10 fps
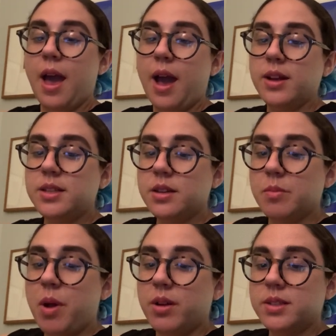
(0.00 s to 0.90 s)
Acting
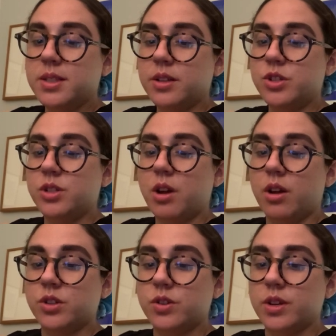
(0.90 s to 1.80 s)
upon such a
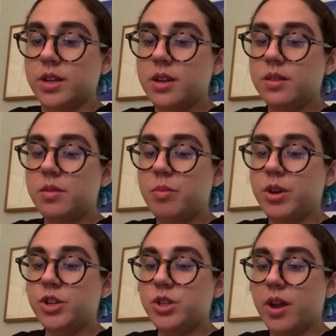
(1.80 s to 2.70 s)
doctrine, the
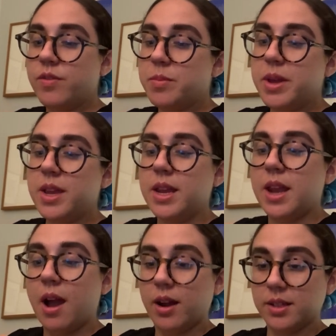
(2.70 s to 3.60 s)
British government
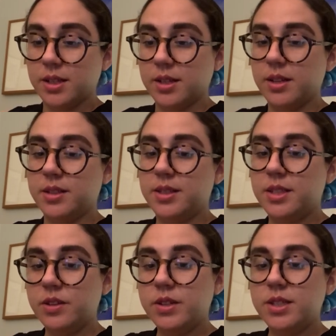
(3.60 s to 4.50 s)
enacted a
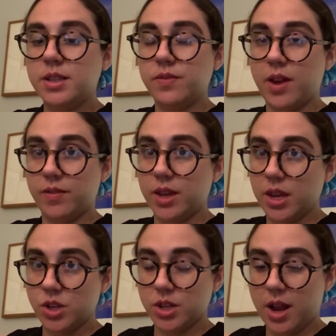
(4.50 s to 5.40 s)
series of
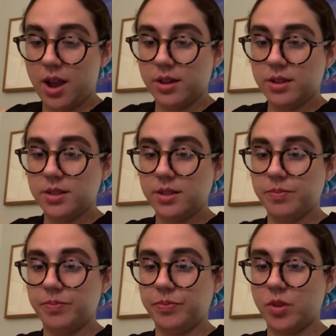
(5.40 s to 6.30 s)
navigation acts
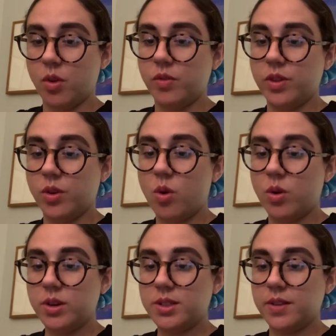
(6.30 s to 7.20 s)
over the
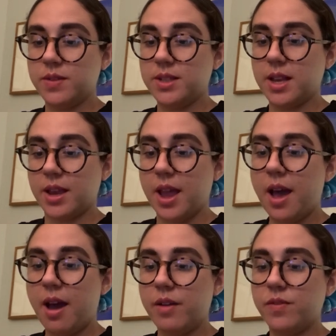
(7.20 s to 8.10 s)
course of the second
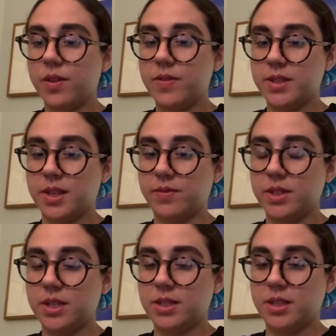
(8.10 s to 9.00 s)
half of the
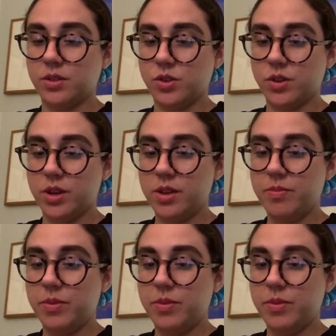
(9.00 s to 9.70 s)
17th century.